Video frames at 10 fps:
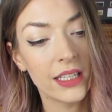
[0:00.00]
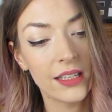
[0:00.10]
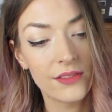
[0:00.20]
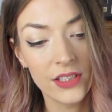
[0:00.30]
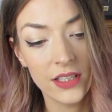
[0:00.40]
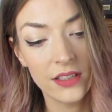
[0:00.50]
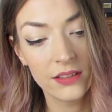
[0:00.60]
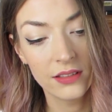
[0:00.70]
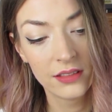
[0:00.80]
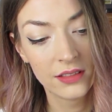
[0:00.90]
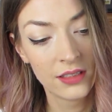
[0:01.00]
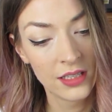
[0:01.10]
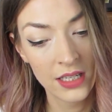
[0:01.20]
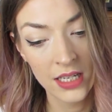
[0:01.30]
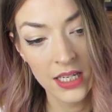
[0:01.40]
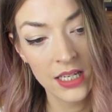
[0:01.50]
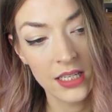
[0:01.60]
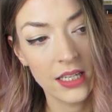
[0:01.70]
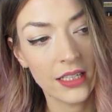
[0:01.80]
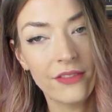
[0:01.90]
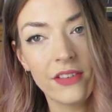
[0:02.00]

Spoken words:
It gives you like a